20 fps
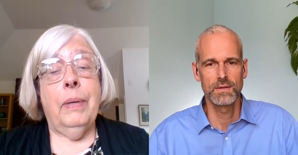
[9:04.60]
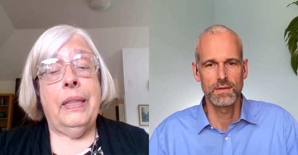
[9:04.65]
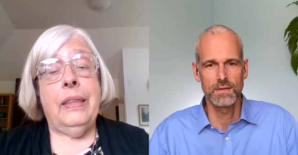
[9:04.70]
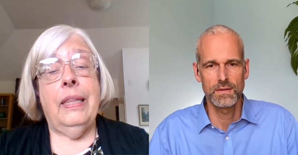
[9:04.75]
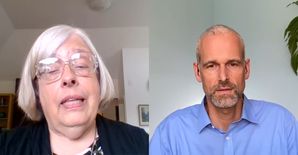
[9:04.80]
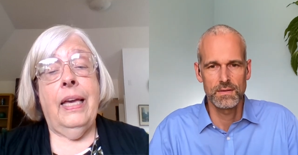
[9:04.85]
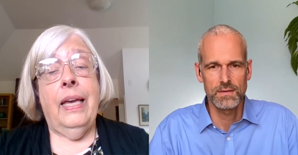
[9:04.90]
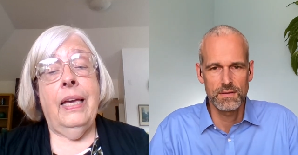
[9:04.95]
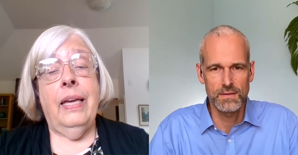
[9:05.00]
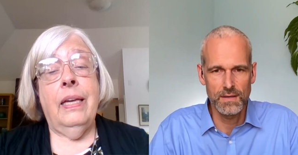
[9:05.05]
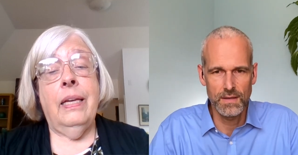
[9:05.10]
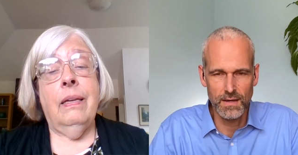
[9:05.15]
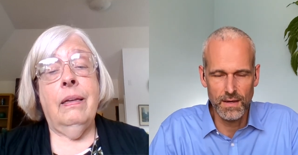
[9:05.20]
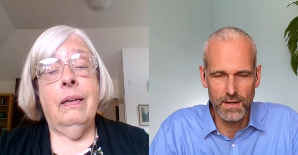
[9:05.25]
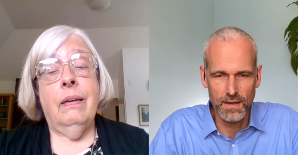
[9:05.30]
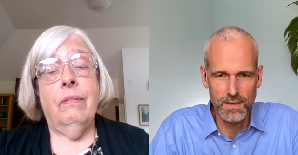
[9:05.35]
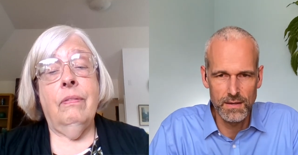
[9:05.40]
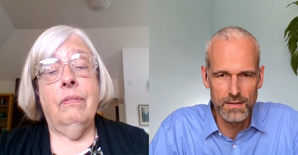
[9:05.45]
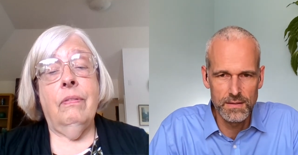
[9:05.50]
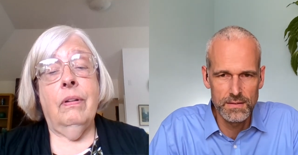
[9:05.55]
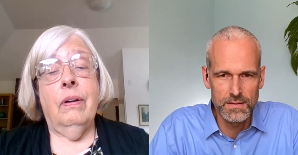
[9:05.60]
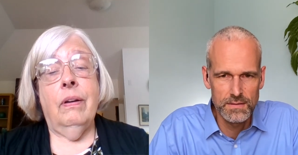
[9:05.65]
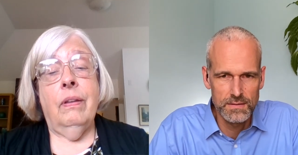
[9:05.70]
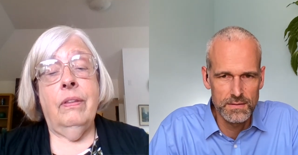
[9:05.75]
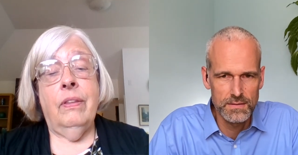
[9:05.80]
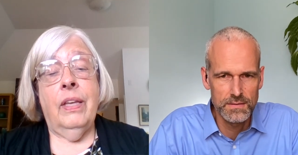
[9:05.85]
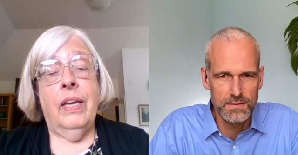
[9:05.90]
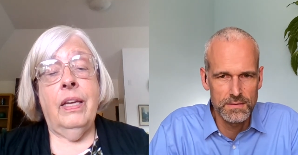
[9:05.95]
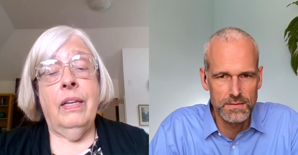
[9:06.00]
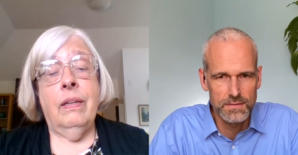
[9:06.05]
Speaker 1: But they yeah.
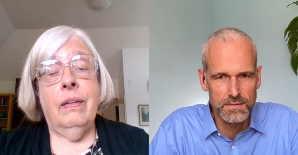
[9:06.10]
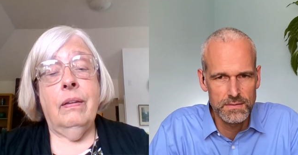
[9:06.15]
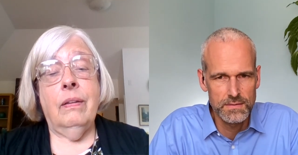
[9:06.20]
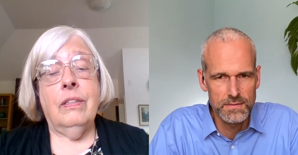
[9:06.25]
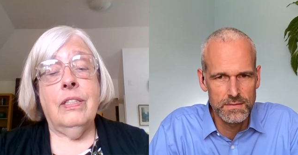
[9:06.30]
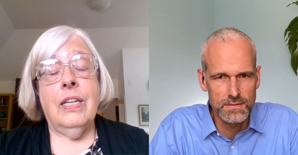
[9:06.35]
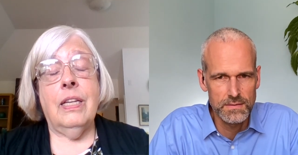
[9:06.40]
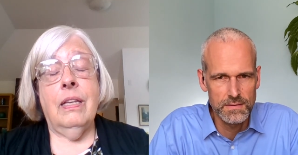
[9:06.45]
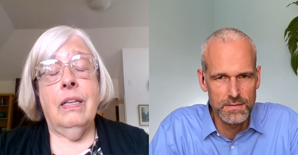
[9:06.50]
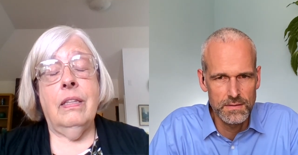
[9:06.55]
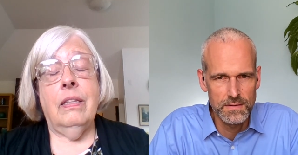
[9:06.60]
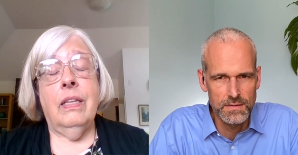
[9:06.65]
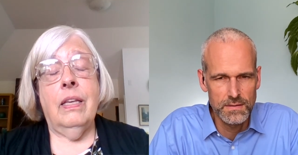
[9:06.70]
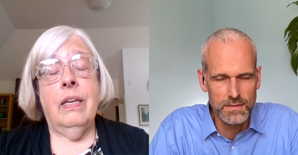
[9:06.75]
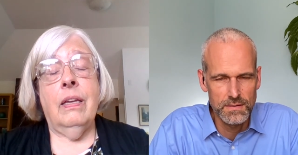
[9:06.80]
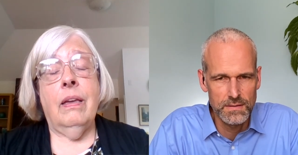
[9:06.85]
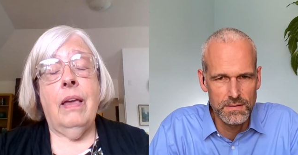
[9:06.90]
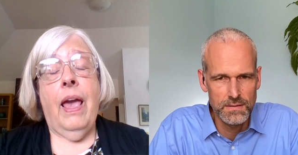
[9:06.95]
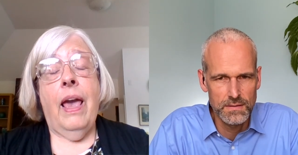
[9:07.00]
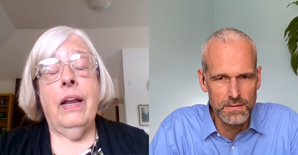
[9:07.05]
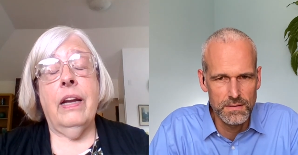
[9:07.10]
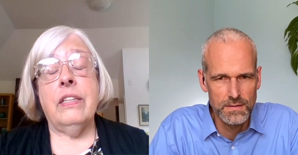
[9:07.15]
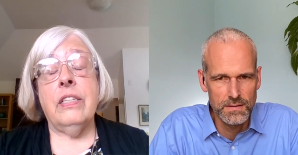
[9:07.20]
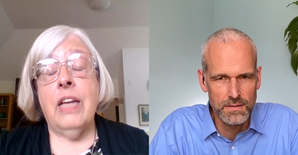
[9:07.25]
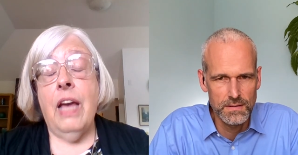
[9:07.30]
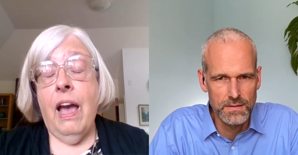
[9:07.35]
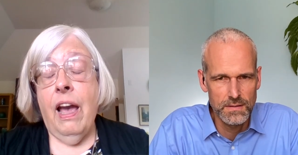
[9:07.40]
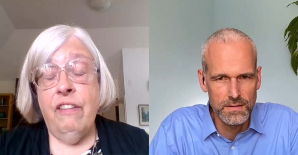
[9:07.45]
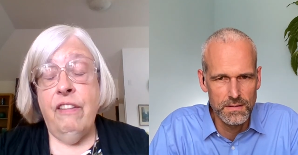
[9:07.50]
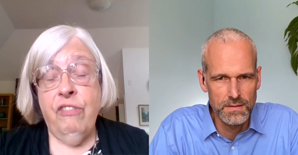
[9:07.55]
they they had a
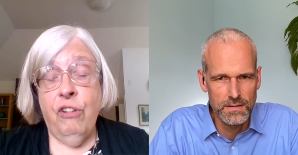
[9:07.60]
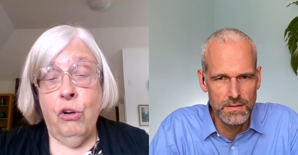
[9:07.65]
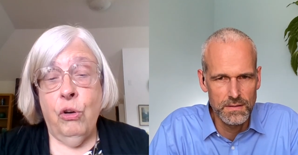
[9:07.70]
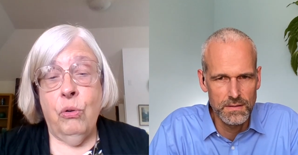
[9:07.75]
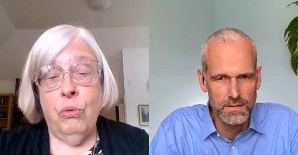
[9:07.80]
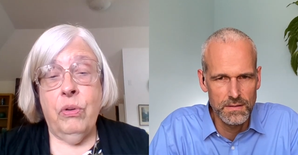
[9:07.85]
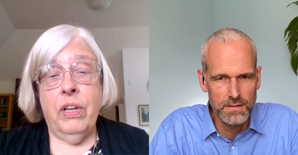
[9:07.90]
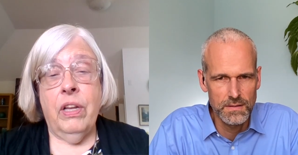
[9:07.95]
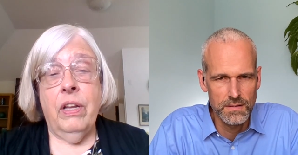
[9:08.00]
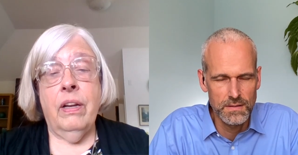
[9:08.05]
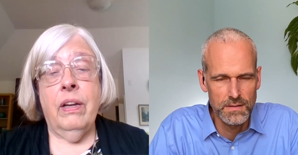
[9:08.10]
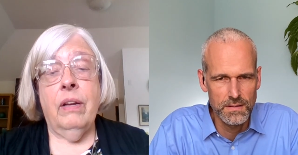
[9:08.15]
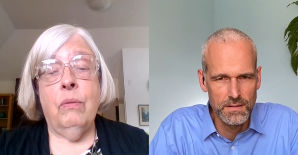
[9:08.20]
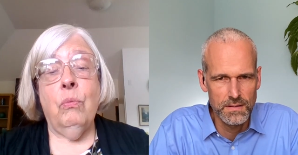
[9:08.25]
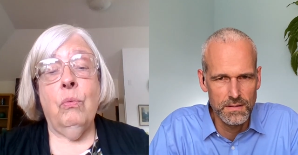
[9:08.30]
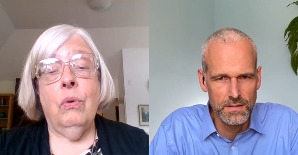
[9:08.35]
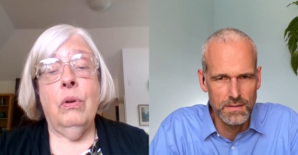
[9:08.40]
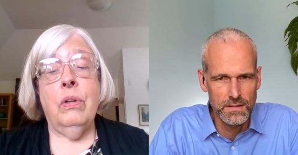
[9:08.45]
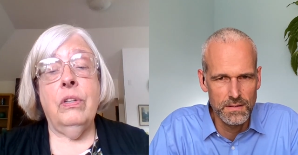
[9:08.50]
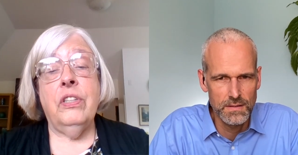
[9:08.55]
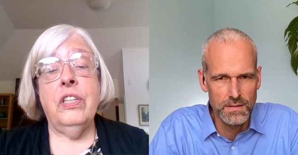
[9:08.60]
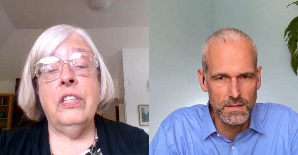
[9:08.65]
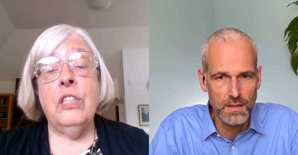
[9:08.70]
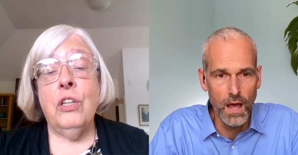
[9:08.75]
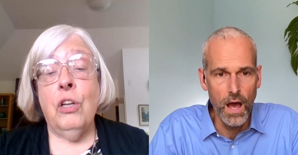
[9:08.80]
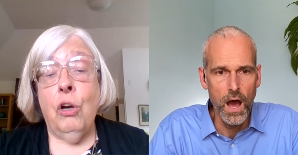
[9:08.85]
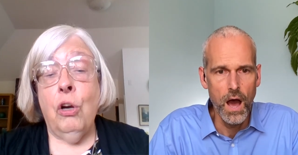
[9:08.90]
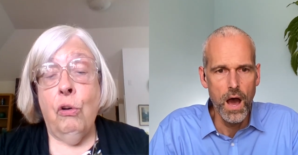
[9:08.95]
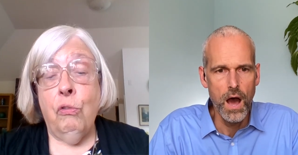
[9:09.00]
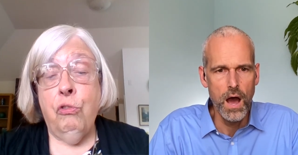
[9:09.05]
tie vote and it
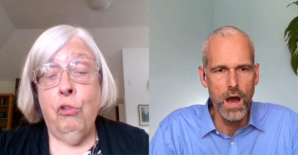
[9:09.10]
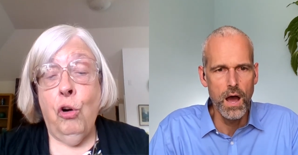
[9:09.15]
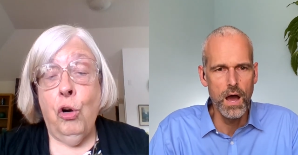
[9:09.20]
didn't go